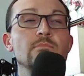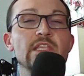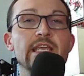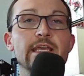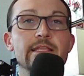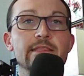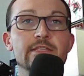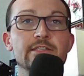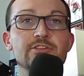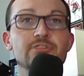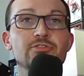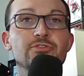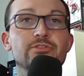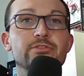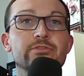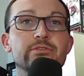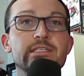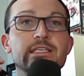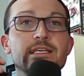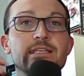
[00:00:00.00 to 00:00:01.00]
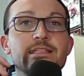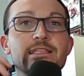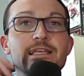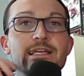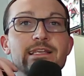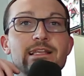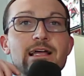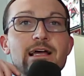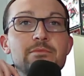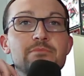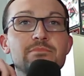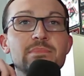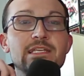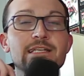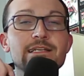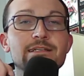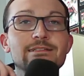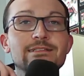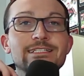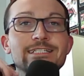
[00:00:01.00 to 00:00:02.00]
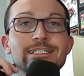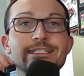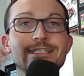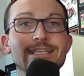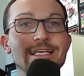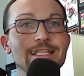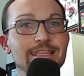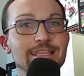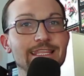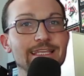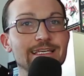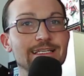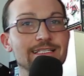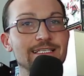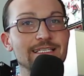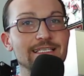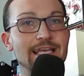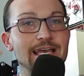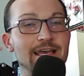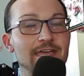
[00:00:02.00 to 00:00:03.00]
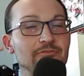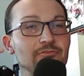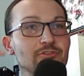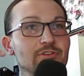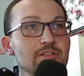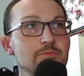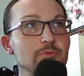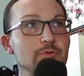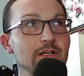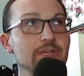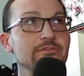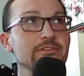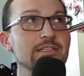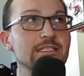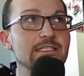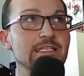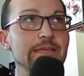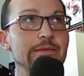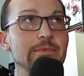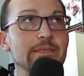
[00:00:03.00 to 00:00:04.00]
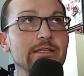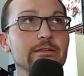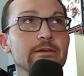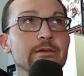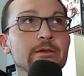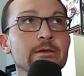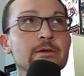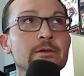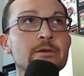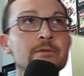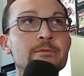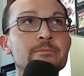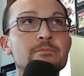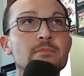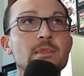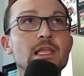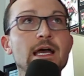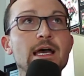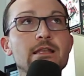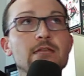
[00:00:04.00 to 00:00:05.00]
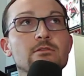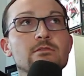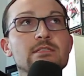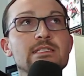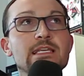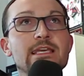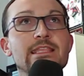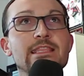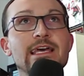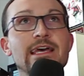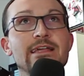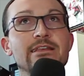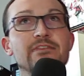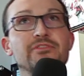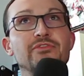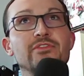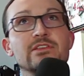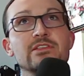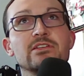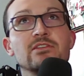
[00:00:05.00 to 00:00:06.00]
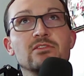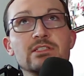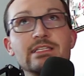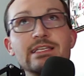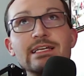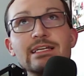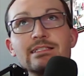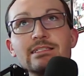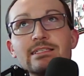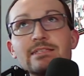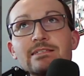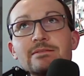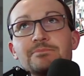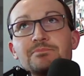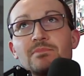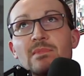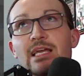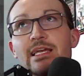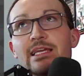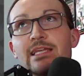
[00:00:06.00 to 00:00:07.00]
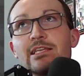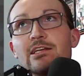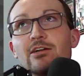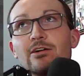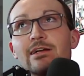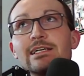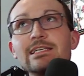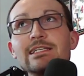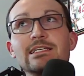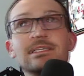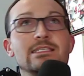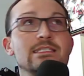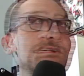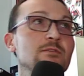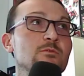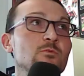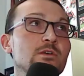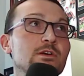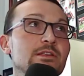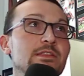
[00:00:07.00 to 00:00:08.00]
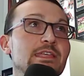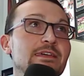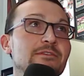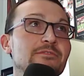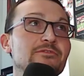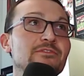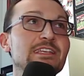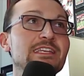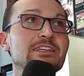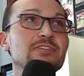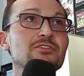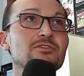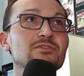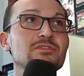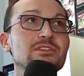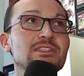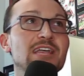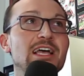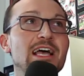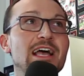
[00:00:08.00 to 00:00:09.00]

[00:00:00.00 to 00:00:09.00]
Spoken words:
Yeah, and the dude who said that immediately said this after his previous statement. "I don't say that in a physical sense. I can already see where they have videos